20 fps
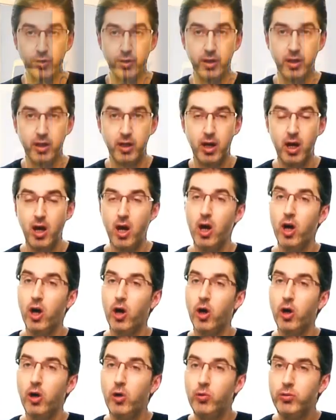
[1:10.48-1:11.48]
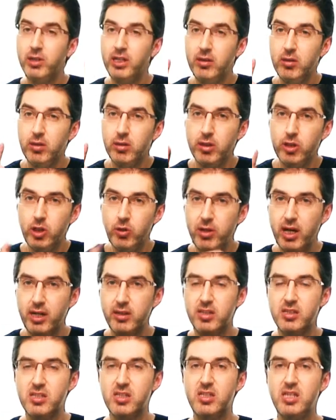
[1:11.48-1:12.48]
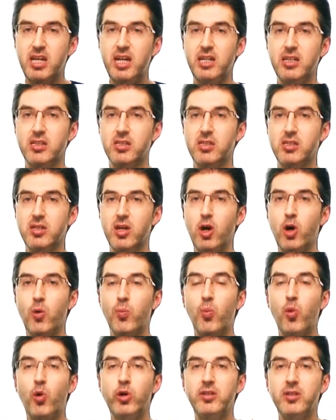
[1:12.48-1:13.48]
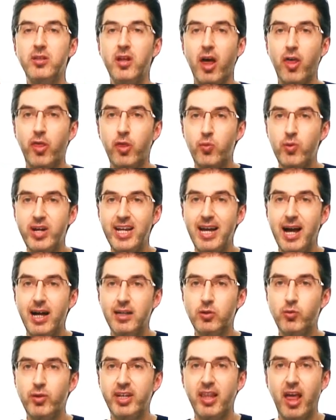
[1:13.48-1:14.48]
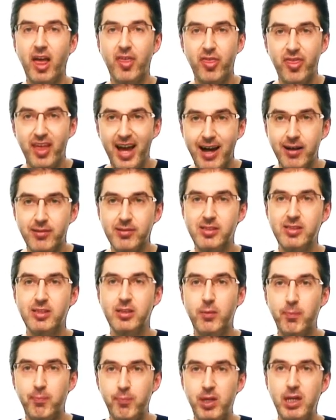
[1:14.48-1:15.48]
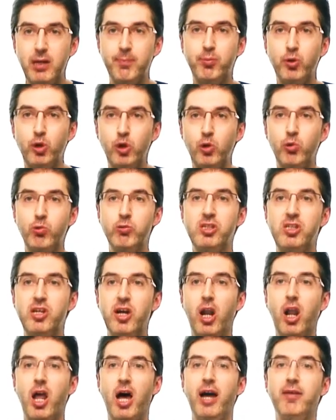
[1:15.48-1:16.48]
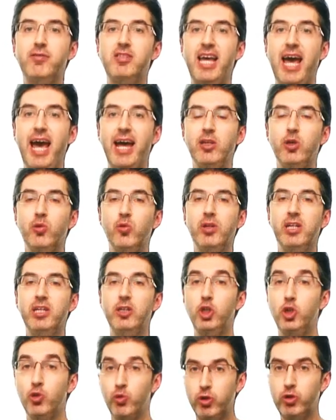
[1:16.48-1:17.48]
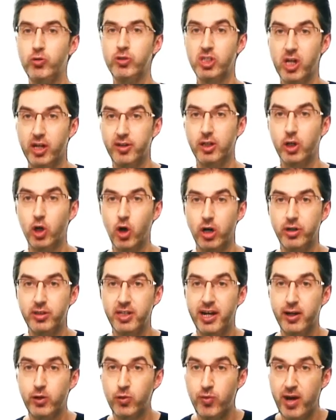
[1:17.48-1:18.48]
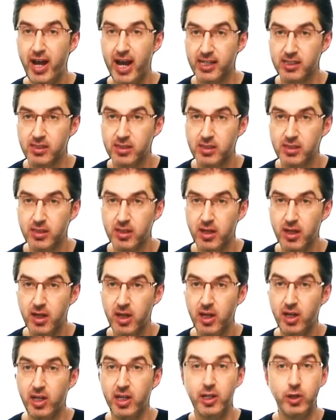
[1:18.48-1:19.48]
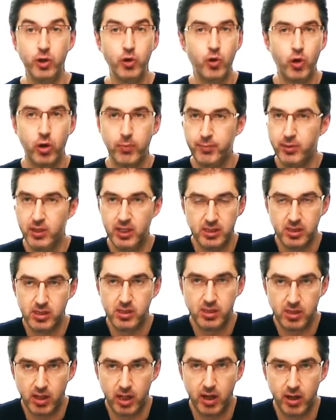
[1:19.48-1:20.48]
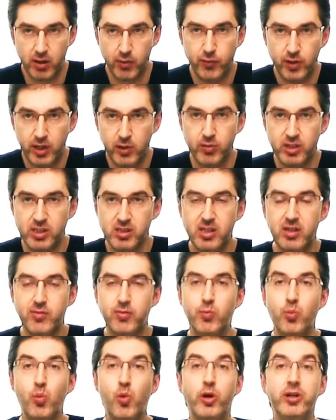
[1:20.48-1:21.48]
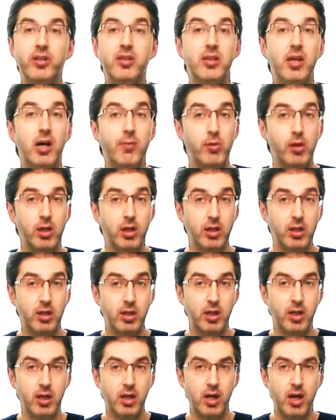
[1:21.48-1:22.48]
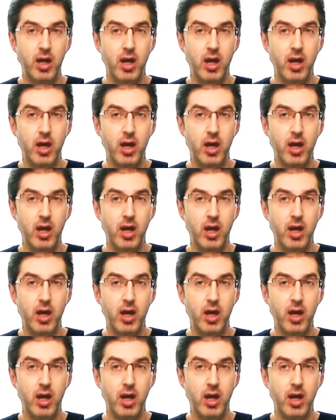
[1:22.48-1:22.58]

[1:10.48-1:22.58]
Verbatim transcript: year. Alone in the United States, more than 300,000 people lose their lives annually due to sudden cardiac arrest. In Europe, this uh, figure is even more than double.